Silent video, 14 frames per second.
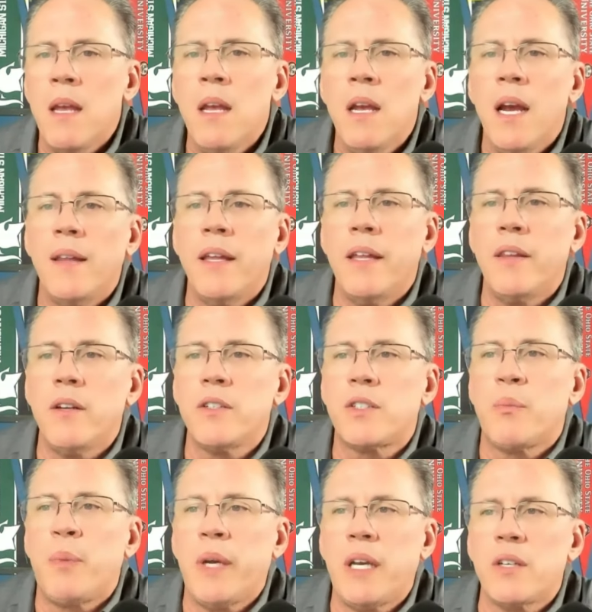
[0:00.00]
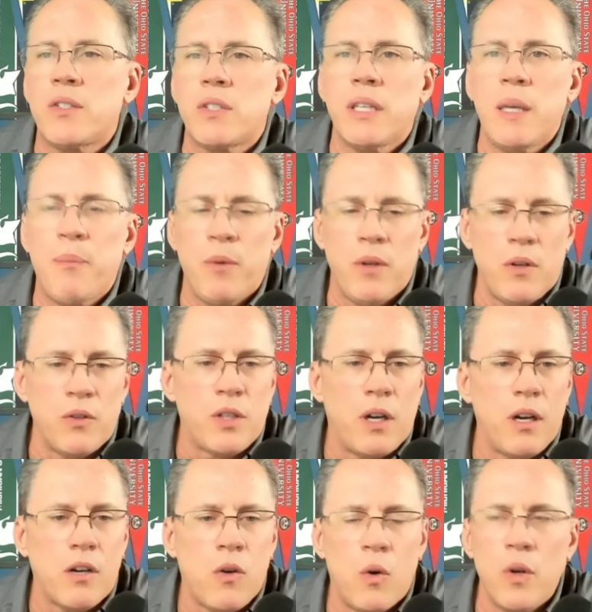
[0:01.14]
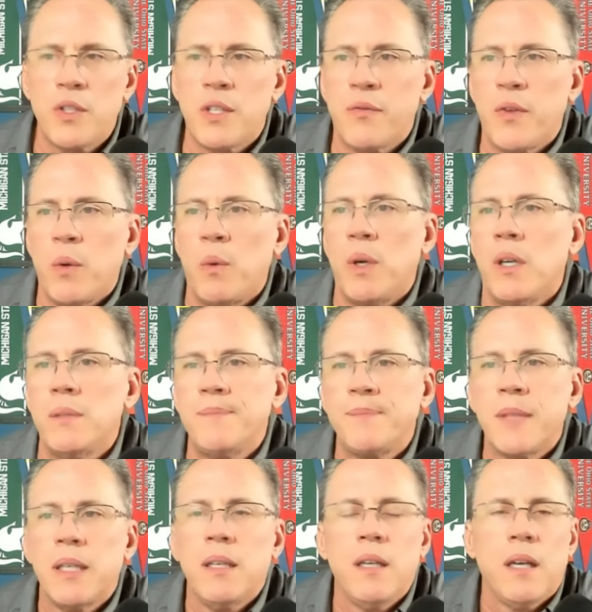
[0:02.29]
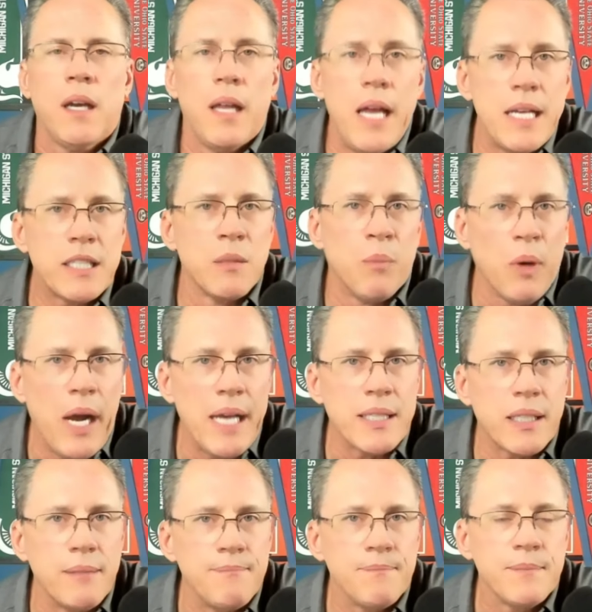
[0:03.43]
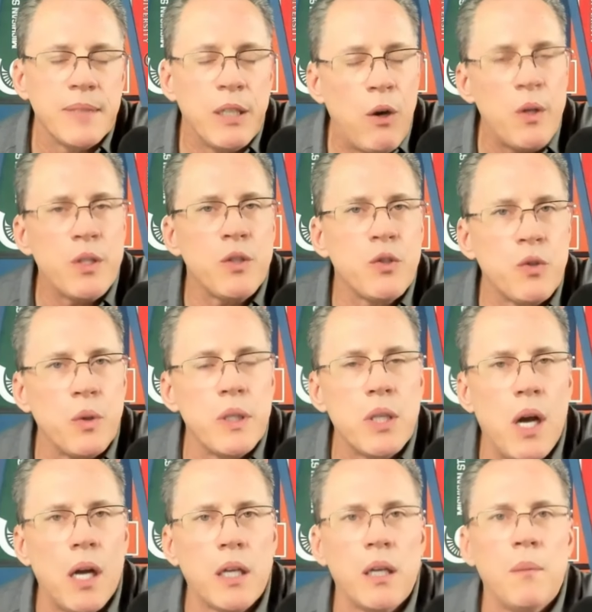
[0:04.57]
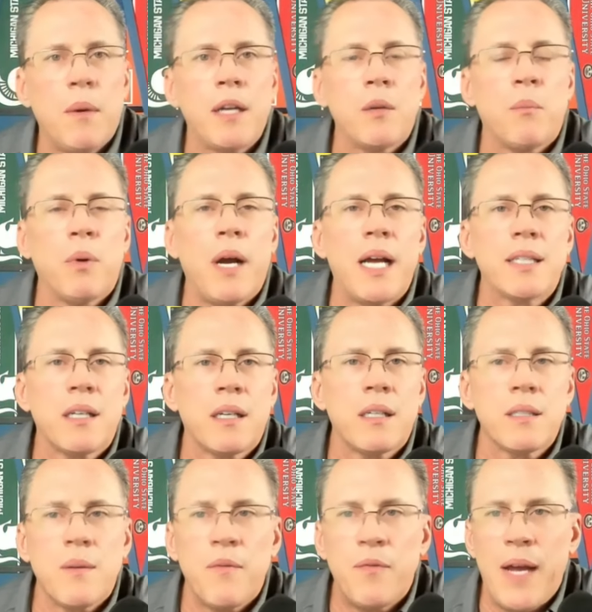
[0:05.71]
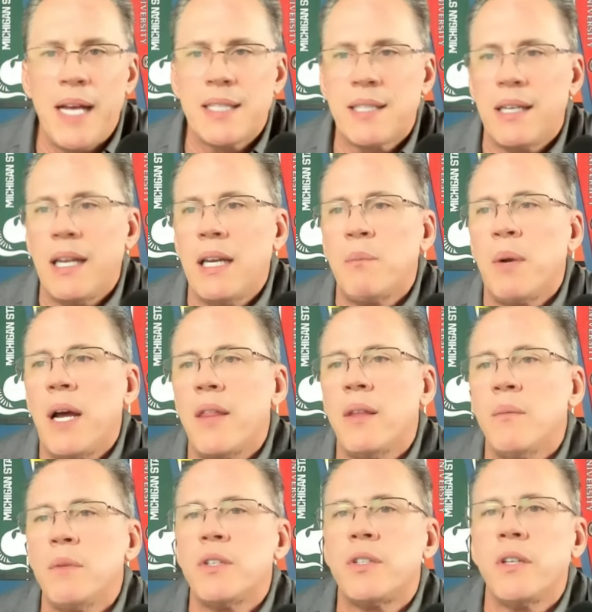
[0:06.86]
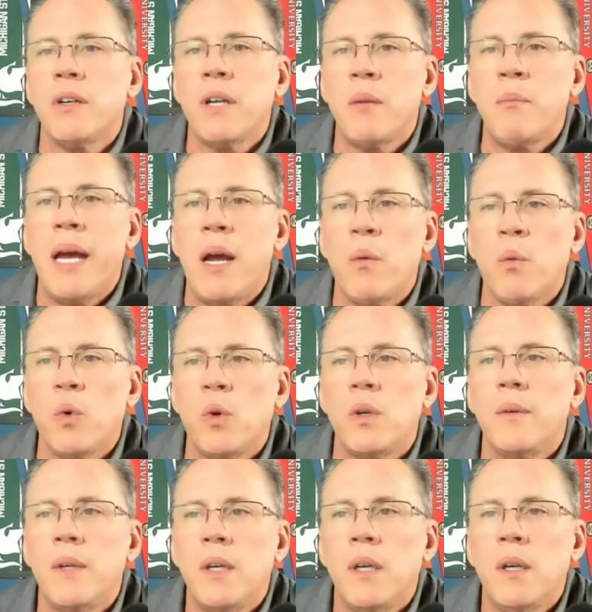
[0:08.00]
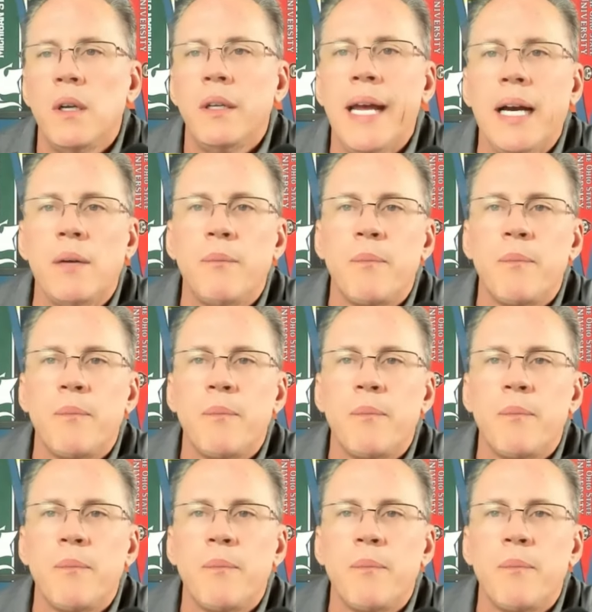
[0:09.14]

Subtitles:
And then there's the biggest sleeper or dark horse, if you will, and that's Nebraska. I always enjoy talking about Nebraska because I'm fascinated by them this year and Matt Rhule. Now,